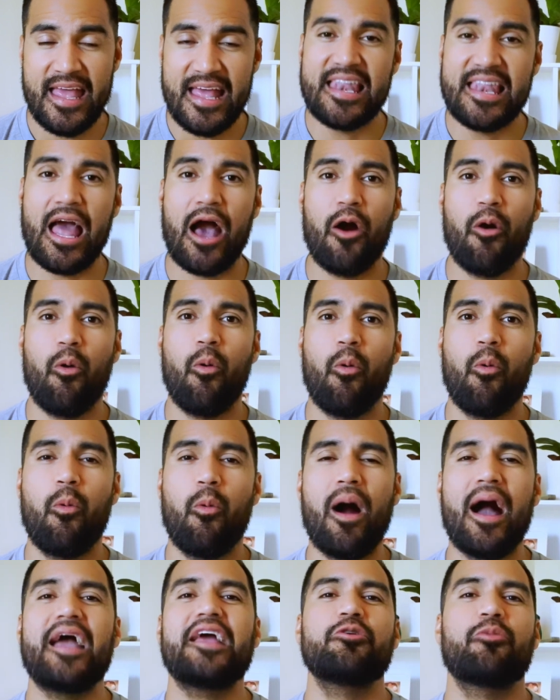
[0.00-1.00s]
Now,
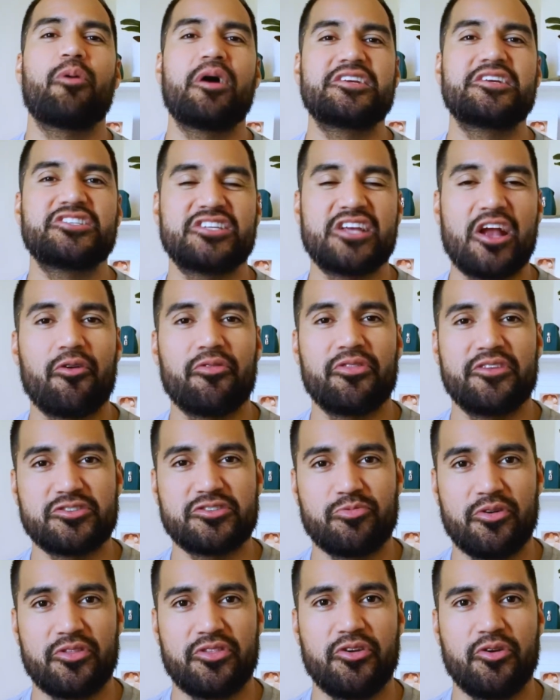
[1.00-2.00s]
why do I share this
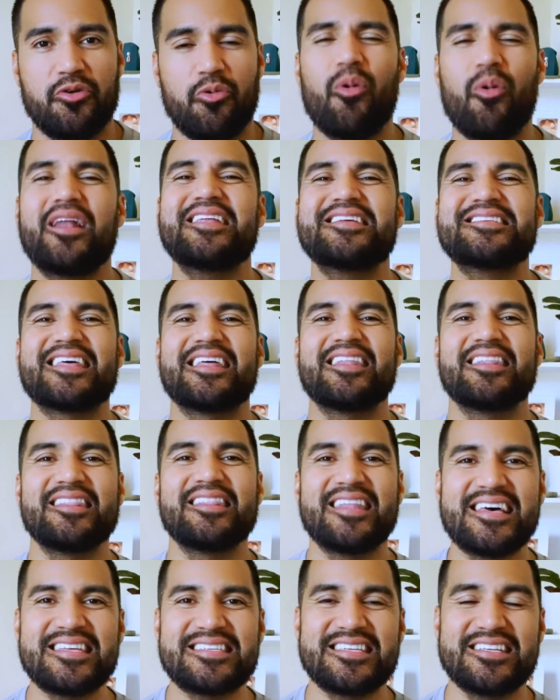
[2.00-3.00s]
with you? What is the
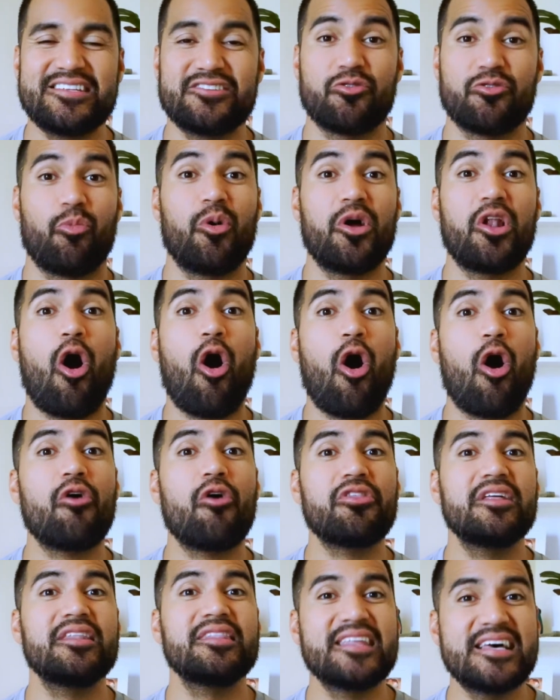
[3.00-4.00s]
lessons, or what are
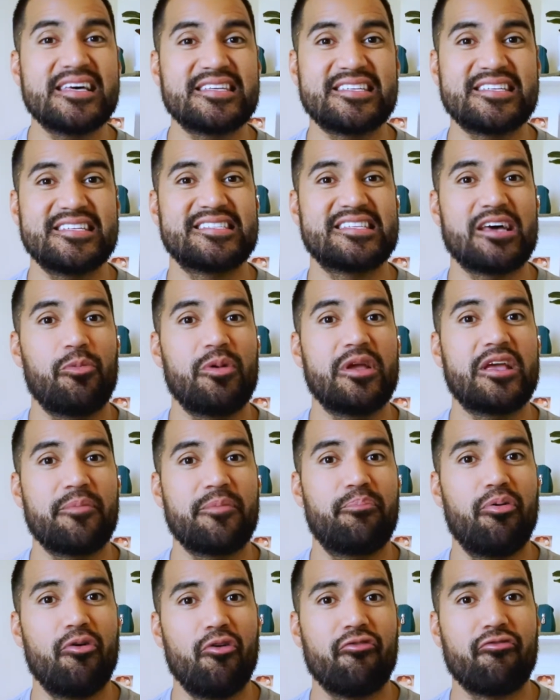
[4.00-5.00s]
the lessons that we can
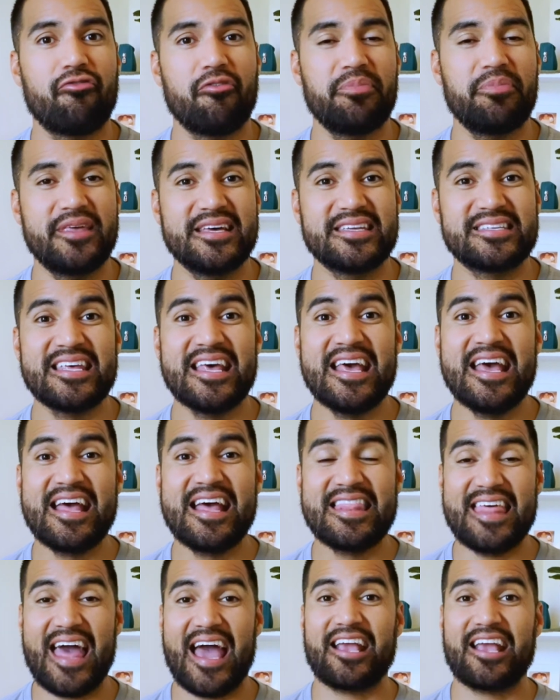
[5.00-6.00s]
pull from this
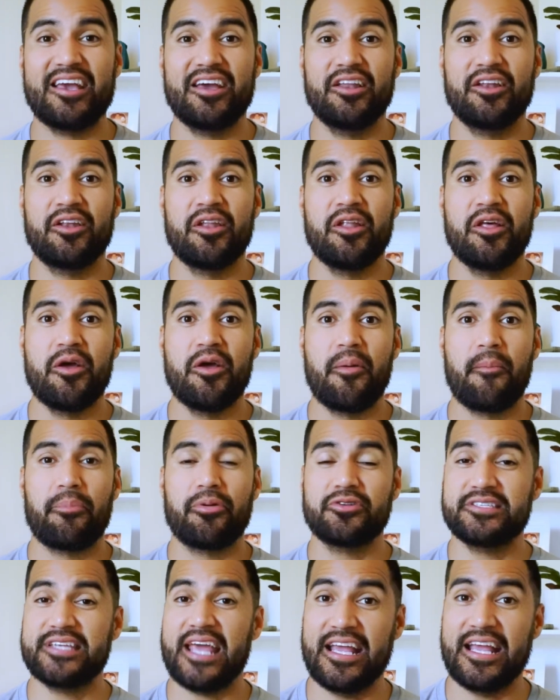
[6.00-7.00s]
that can
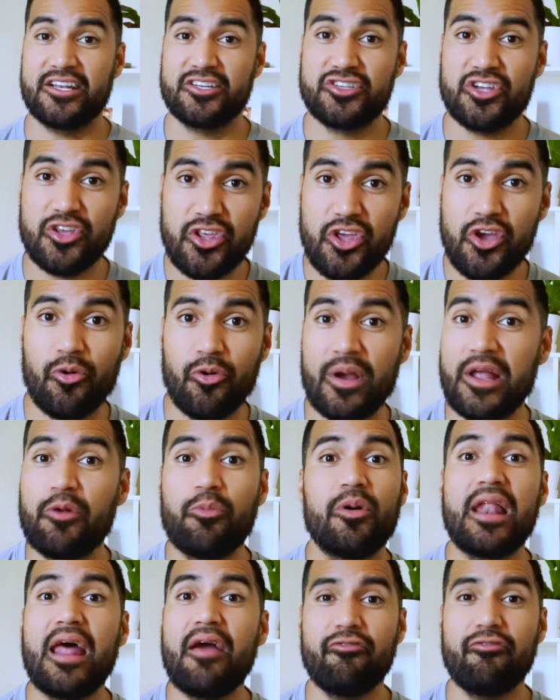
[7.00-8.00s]
pertain to you in
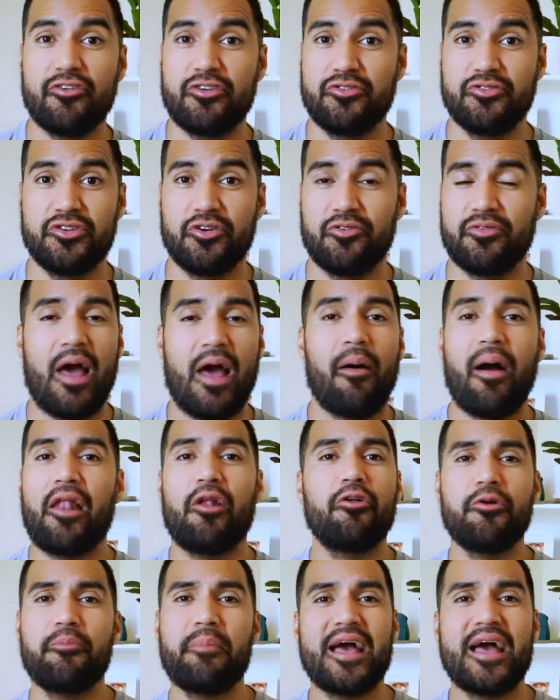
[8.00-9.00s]
whatever you do? Now, I
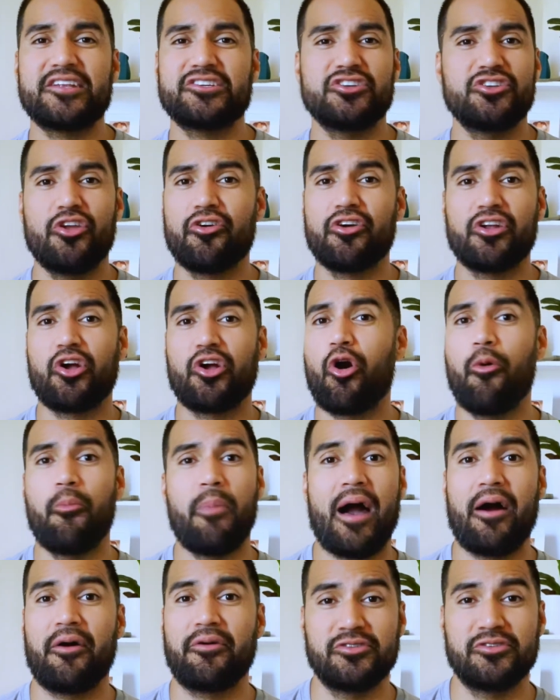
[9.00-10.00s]
don't imagine you're gonna go
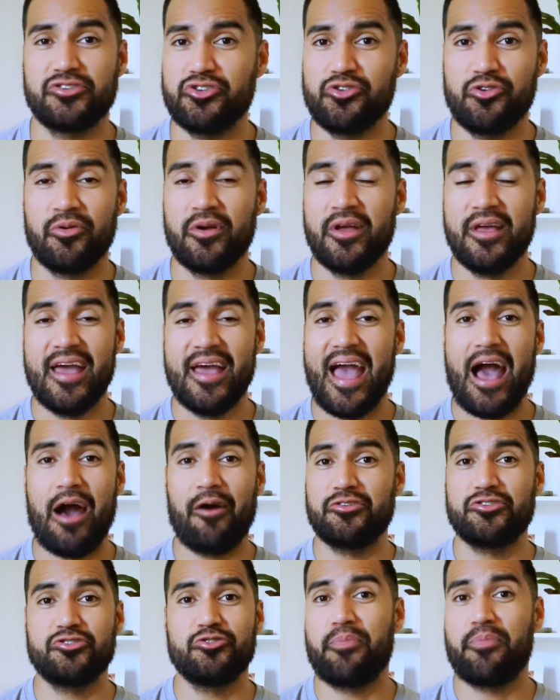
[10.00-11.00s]
out and do
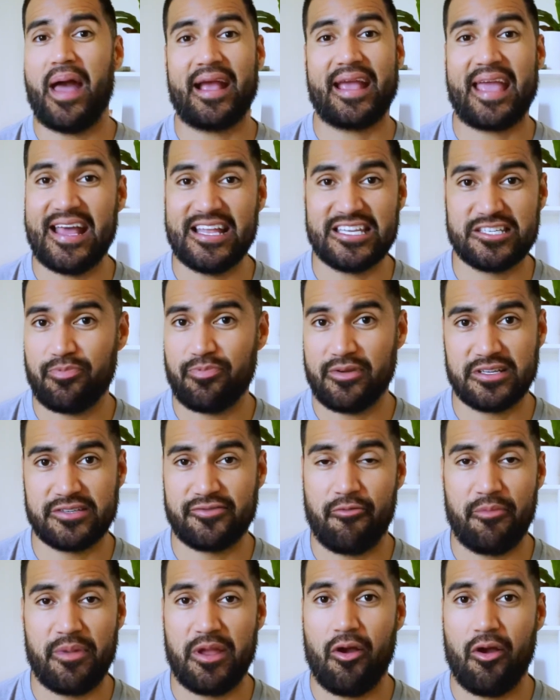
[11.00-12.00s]
back handsprings
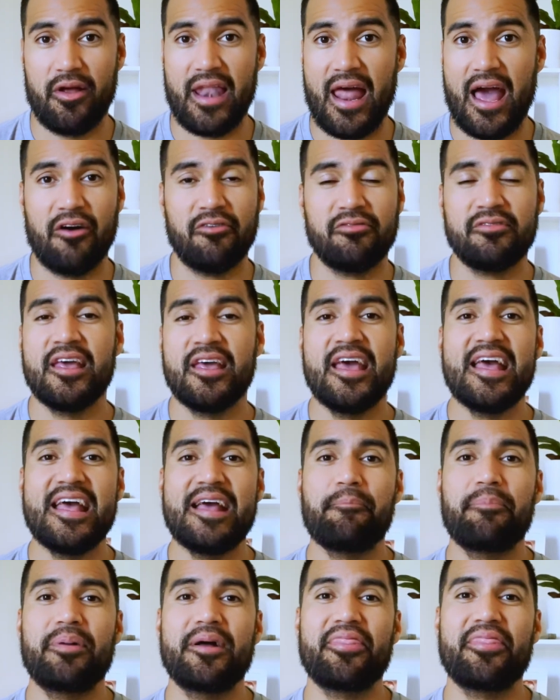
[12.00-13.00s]
from here on out,
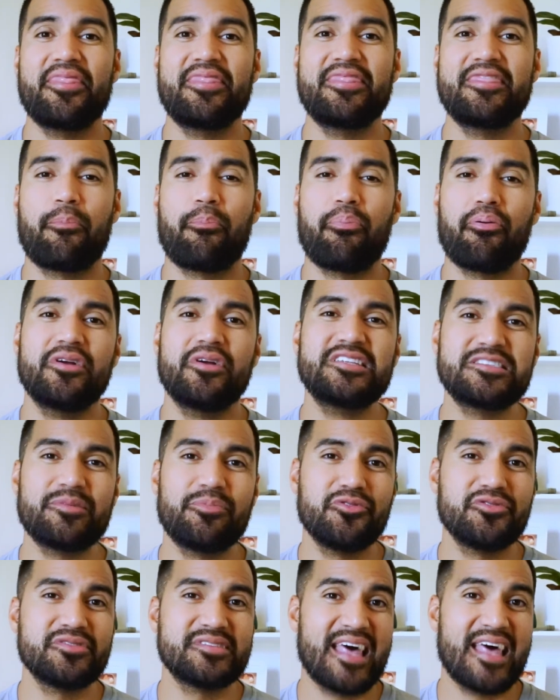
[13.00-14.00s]
but the
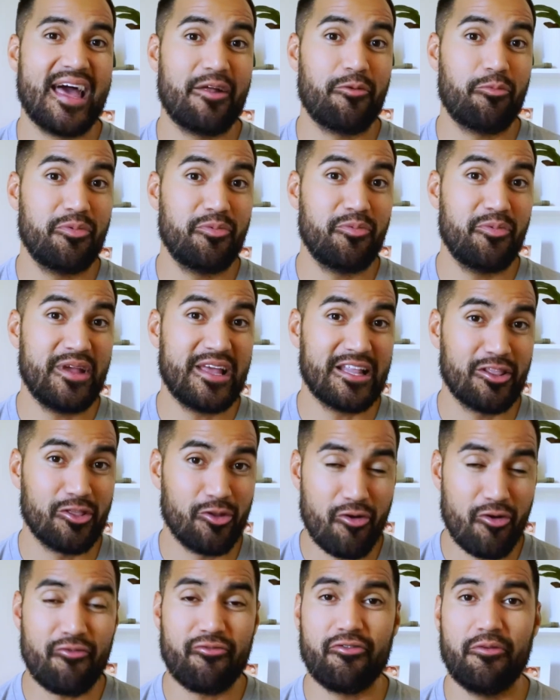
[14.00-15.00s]
principles that we can
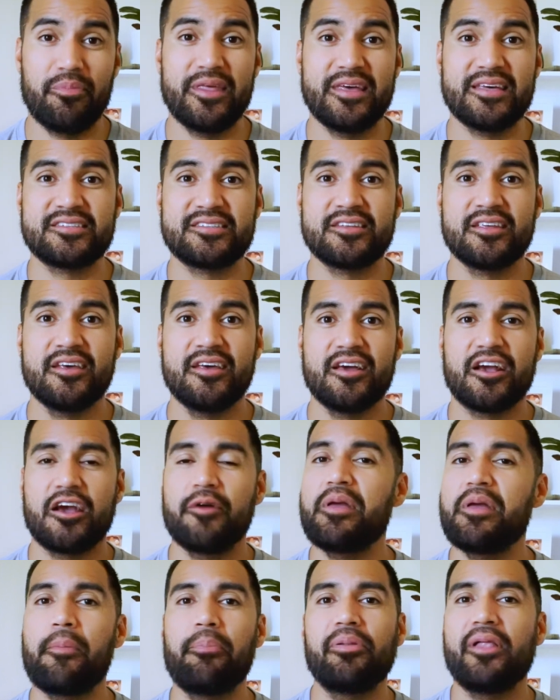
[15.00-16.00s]
learn from this could
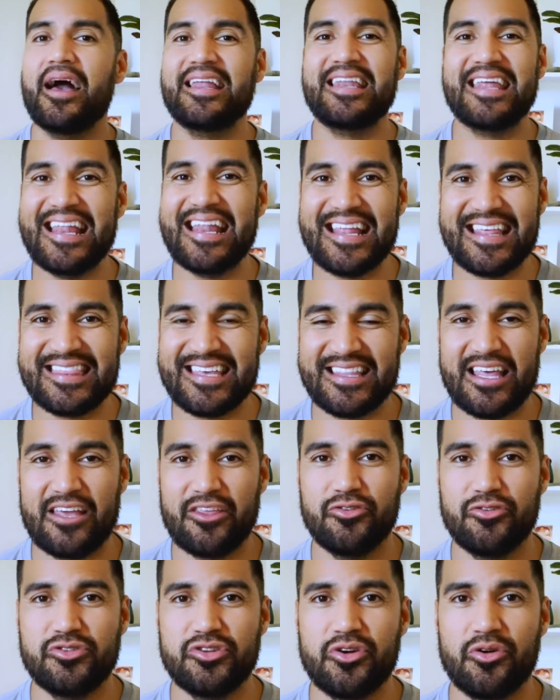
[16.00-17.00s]
be applied to anything that
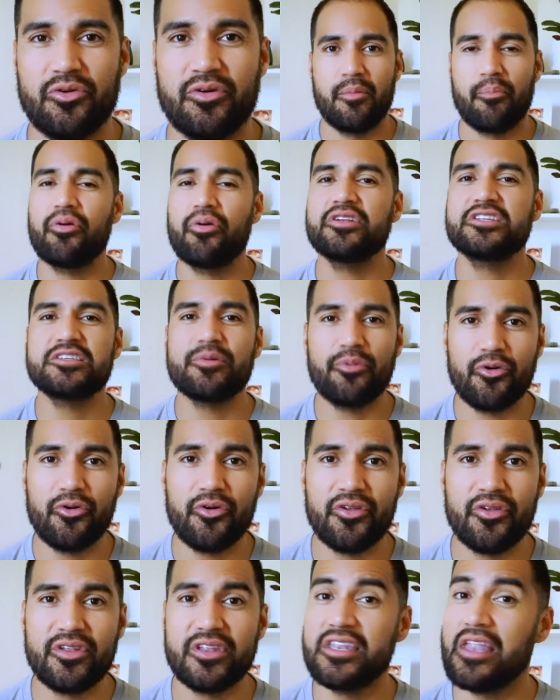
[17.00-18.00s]
you do. Principle
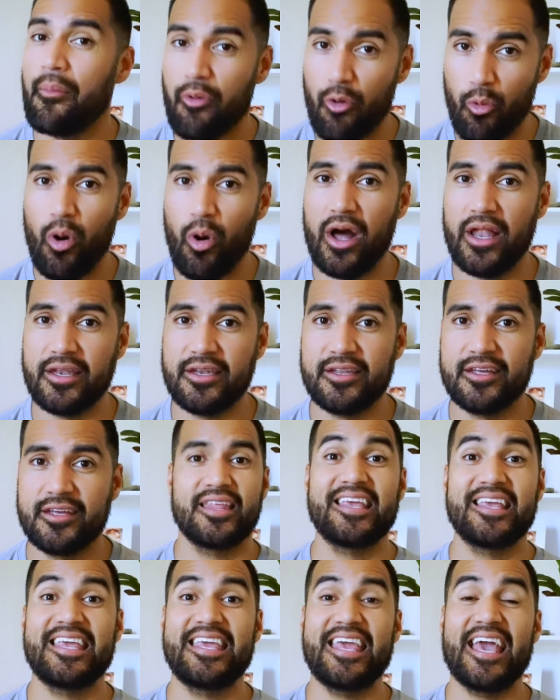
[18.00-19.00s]
number 1,
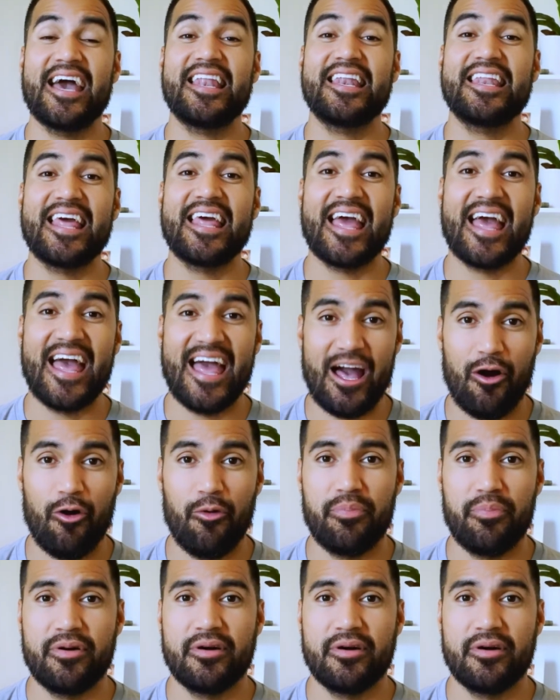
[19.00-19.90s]
get help.